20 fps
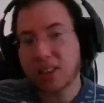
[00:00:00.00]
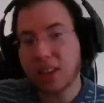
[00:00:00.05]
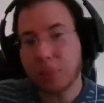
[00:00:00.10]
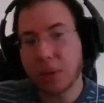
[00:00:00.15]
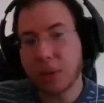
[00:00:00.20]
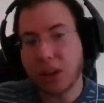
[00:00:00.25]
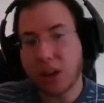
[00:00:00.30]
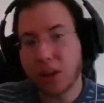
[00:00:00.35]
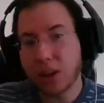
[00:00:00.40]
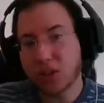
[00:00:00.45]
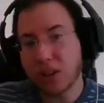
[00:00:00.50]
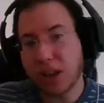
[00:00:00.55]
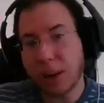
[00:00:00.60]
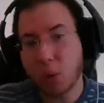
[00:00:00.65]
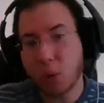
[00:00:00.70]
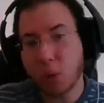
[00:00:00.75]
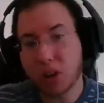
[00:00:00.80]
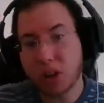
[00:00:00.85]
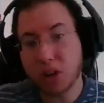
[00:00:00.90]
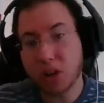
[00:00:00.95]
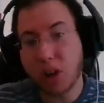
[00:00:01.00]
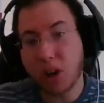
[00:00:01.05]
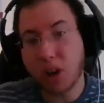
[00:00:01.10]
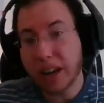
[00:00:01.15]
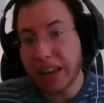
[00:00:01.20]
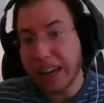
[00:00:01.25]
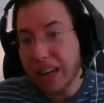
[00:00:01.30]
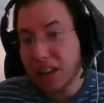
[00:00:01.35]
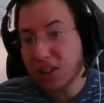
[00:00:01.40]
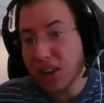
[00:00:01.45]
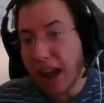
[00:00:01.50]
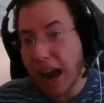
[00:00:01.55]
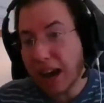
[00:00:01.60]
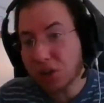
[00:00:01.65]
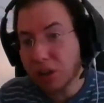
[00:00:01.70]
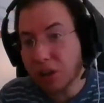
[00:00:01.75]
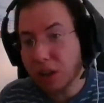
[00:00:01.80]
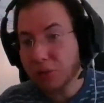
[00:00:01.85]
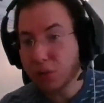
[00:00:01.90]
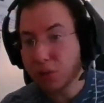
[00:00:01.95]
something else that I'm working on is
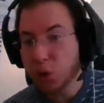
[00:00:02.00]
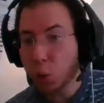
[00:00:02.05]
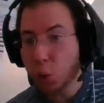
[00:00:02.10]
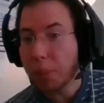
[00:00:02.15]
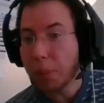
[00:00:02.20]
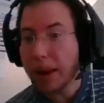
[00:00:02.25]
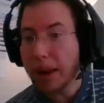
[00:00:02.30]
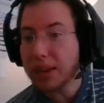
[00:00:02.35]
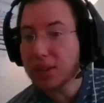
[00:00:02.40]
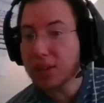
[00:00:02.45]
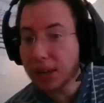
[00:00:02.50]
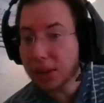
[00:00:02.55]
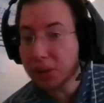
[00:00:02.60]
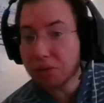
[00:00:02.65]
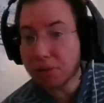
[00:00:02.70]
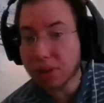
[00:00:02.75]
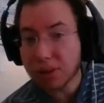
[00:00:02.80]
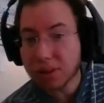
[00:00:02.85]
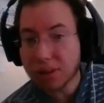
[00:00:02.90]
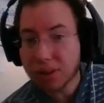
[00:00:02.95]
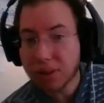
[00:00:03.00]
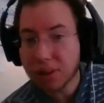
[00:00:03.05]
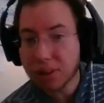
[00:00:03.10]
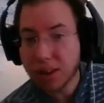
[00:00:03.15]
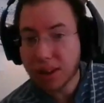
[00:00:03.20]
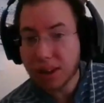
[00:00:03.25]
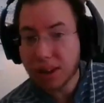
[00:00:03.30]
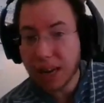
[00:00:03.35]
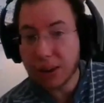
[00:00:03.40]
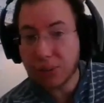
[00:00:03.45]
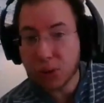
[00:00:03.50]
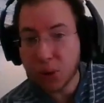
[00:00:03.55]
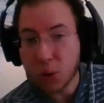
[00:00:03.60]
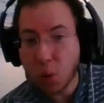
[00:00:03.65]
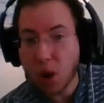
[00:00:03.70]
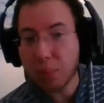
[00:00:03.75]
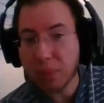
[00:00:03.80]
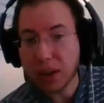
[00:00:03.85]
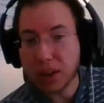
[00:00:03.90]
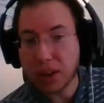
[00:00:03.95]
actually for your best interest. If you
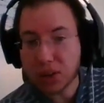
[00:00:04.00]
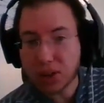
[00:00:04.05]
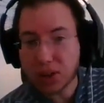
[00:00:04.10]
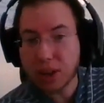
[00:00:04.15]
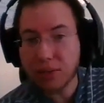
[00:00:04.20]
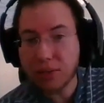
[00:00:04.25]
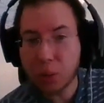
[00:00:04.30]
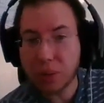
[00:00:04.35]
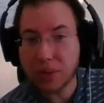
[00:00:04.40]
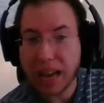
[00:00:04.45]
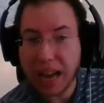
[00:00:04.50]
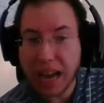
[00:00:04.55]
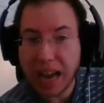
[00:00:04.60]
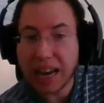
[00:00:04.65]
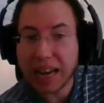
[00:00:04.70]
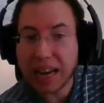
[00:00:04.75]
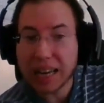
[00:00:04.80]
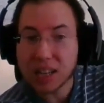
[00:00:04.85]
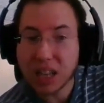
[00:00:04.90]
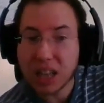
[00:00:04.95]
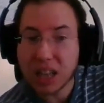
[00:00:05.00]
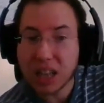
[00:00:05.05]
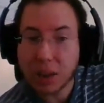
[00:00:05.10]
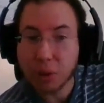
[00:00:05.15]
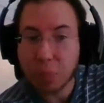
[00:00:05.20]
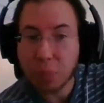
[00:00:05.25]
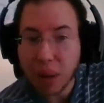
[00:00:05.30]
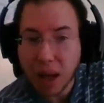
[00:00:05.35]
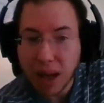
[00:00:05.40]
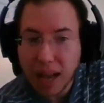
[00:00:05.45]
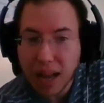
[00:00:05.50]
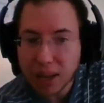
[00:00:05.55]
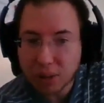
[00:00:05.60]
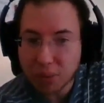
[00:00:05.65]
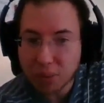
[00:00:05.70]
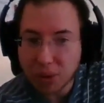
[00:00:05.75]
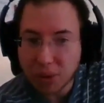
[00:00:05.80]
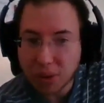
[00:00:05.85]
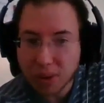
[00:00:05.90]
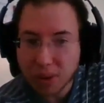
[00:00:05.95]
want me to serve you at the highest level
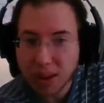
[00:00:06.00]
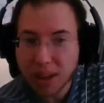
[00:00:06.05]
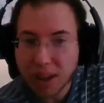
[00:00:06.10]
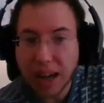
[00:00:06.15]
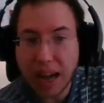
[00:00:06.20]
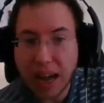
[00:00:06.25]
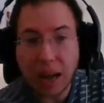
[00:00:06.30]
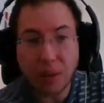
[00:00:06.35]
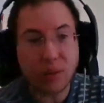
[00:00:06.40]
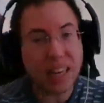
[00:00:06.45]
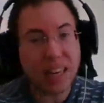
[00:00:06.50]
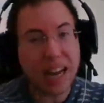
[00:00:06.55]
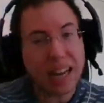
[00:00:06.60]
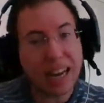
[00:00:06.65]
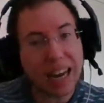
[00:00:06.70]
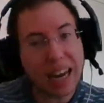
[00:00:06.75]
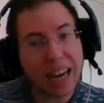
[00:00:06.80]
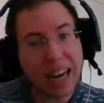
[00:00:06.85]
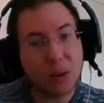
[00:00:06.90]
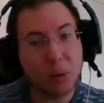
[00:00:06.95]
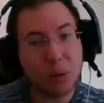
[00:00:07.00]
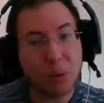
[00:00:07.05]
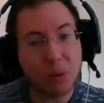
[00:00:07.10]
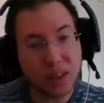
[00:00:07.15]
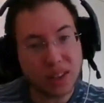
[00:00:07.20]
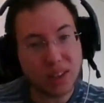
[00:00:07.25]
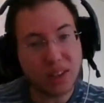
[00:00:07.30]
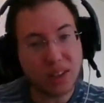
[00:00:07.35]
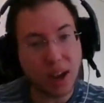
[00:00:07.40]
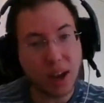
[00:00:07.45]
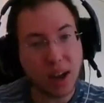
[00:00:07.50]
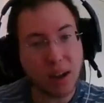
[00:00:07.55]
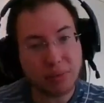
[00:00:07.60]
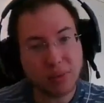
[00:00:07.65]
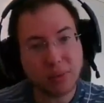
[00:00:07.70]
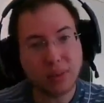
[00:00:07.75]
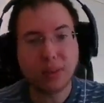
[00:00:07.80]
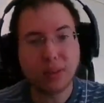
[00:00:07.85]
possible, I've got to handle this stuff.